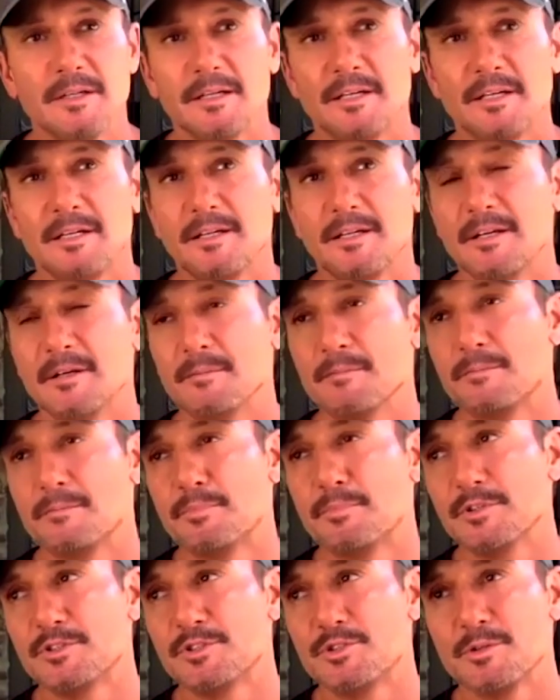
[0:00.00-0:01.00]
It
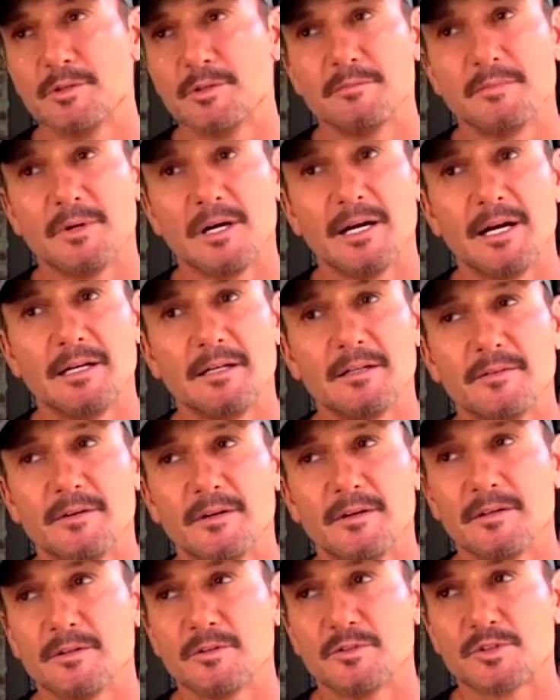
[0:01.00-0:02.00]
puts you in mind of
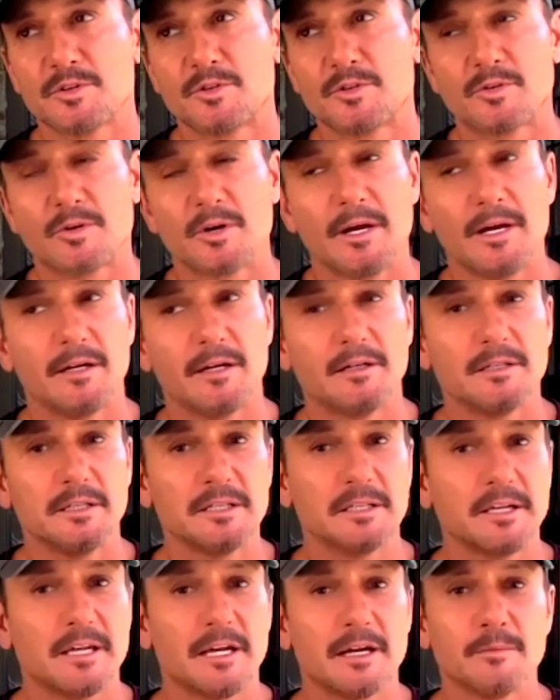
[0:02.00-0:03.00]
all those great
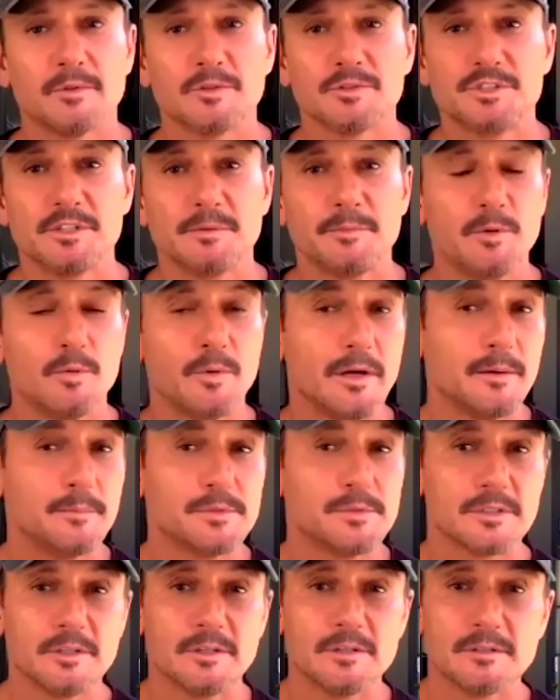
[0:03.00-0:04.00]
Glenn Campbell, Jimmy Webb
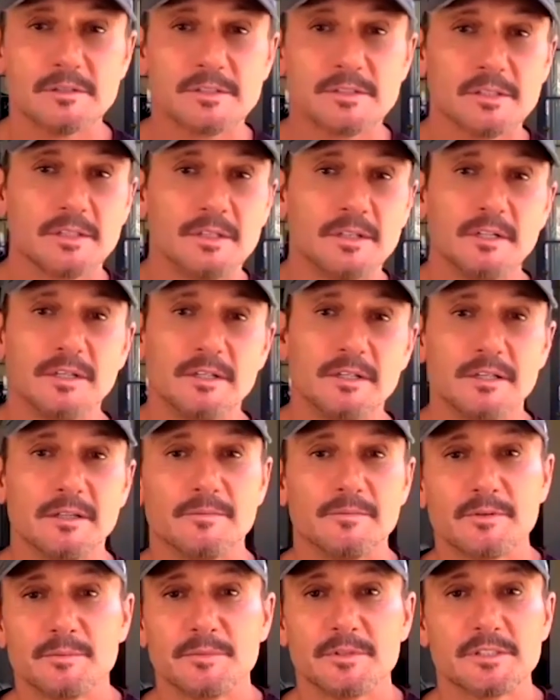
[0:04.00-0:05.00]
songs
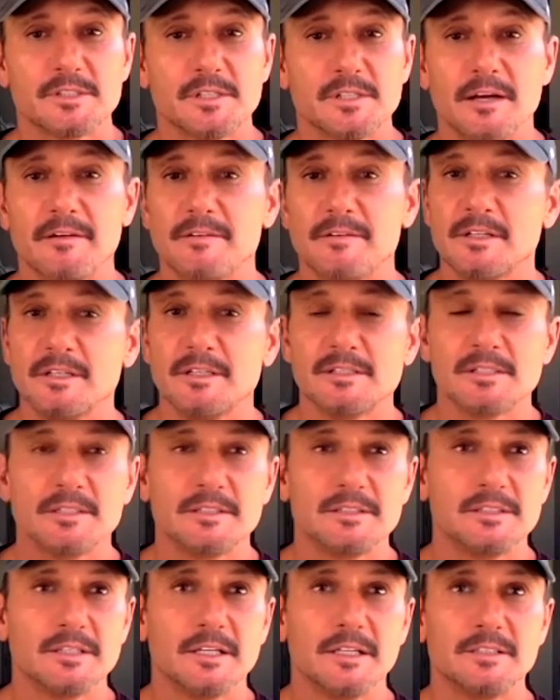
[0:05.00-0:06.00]
from the
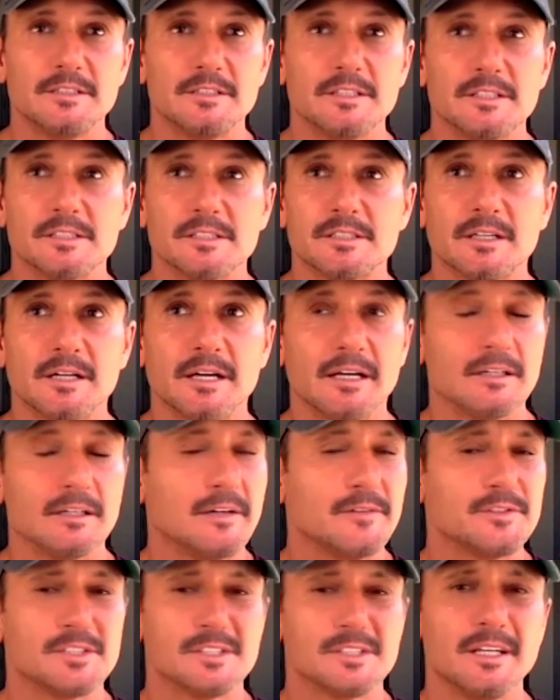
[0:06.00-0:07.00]
70s. It just, I
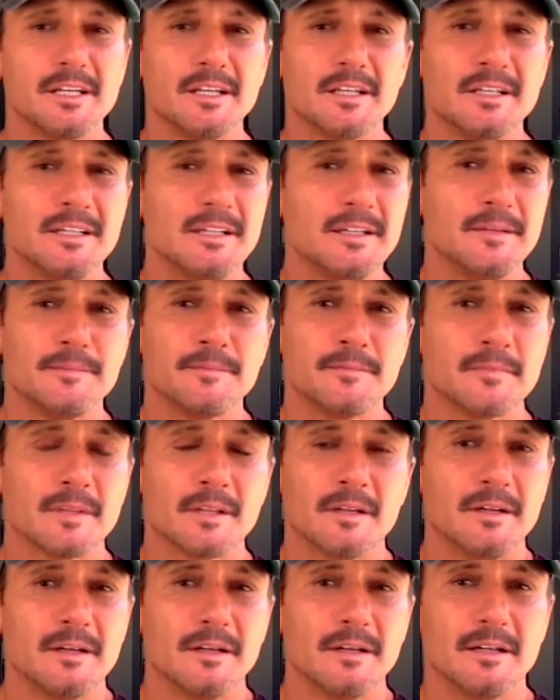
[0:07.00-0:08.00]
love singing it.
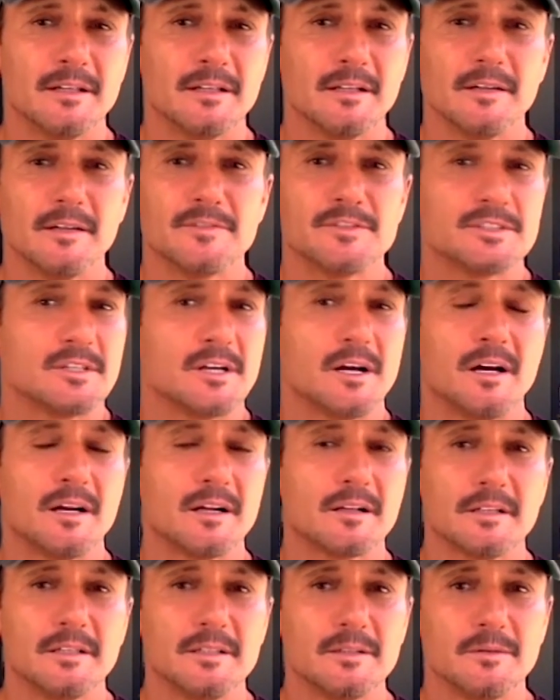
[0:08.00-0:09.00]
I love
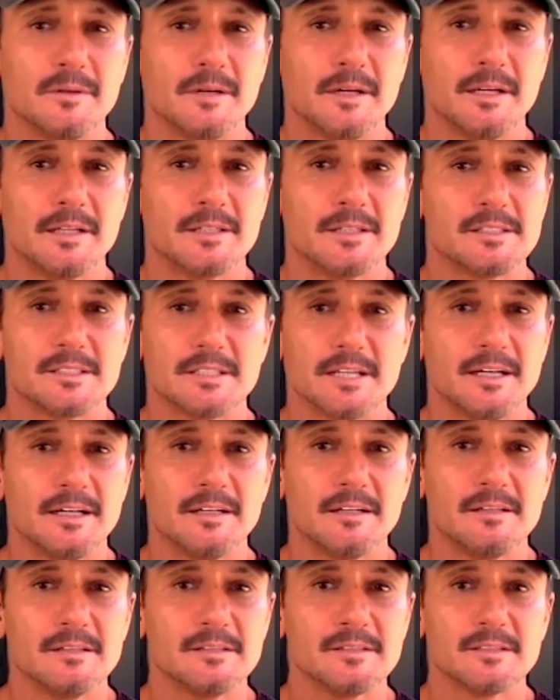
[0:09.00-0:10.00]
sonically the way it
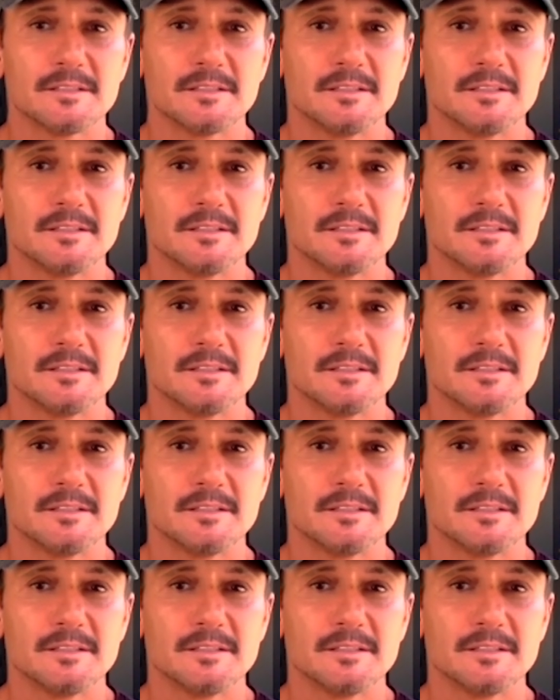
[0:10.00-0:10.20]
sounds.